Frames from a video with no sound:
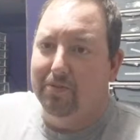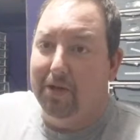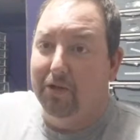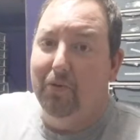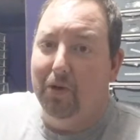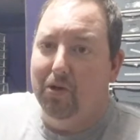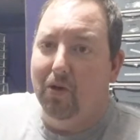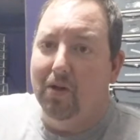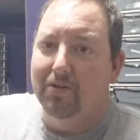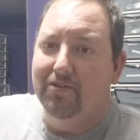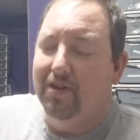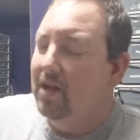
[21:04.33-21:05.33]
my 2
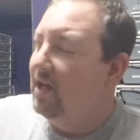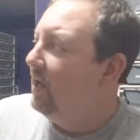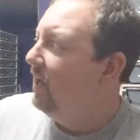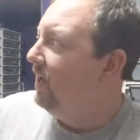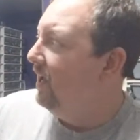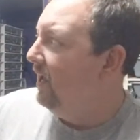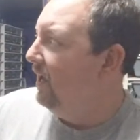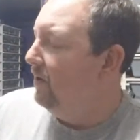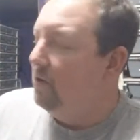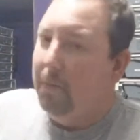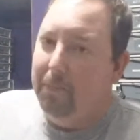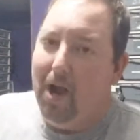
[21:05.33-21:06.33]
adults, and
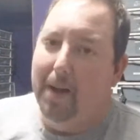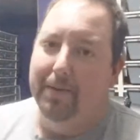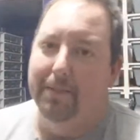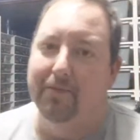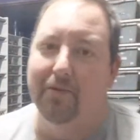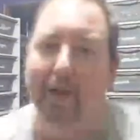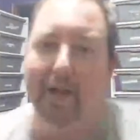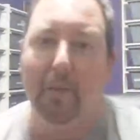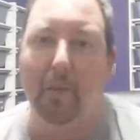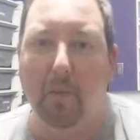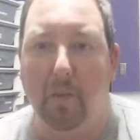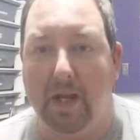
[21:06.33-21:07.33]
no problem. So like
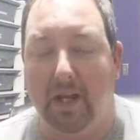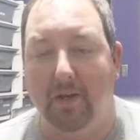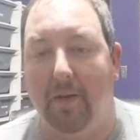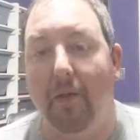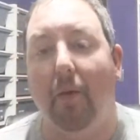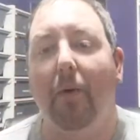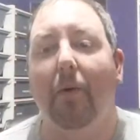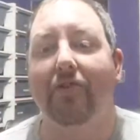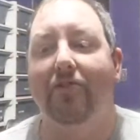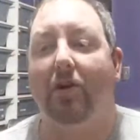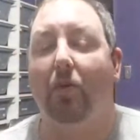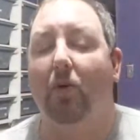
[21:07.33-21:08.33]
we can do it. The only ones that
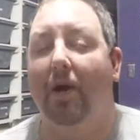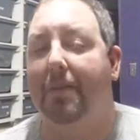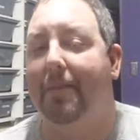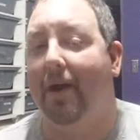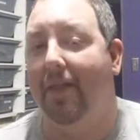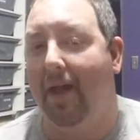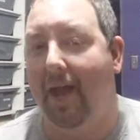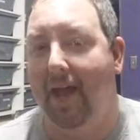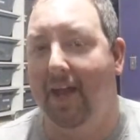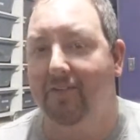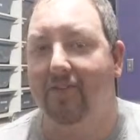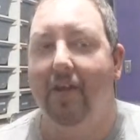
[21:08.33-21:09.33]
are worried about are the
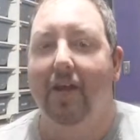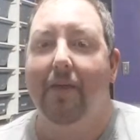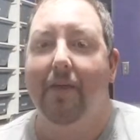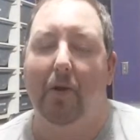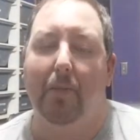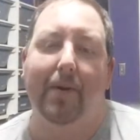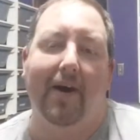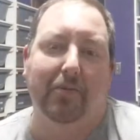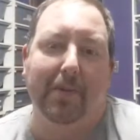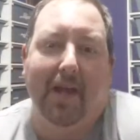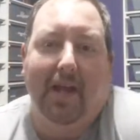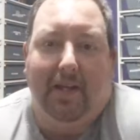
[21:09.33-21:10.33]
hets that are
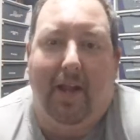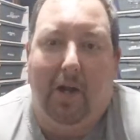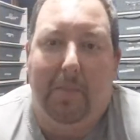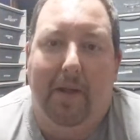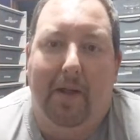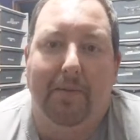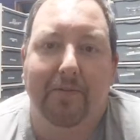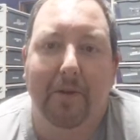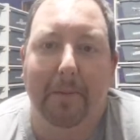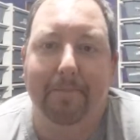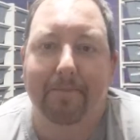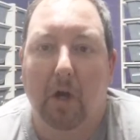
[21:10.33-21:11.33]
possibly had caramel. So
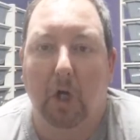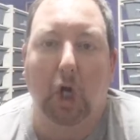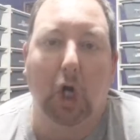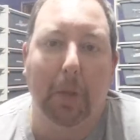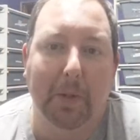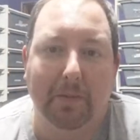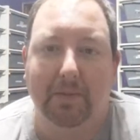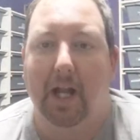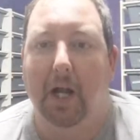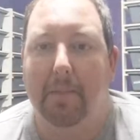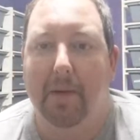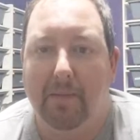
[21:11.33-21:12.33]
or
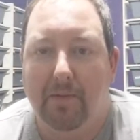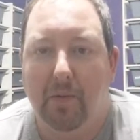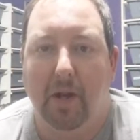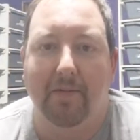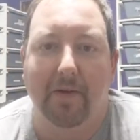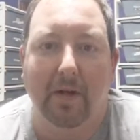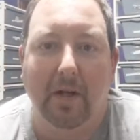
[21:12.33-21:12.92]
caramel, it's whatever.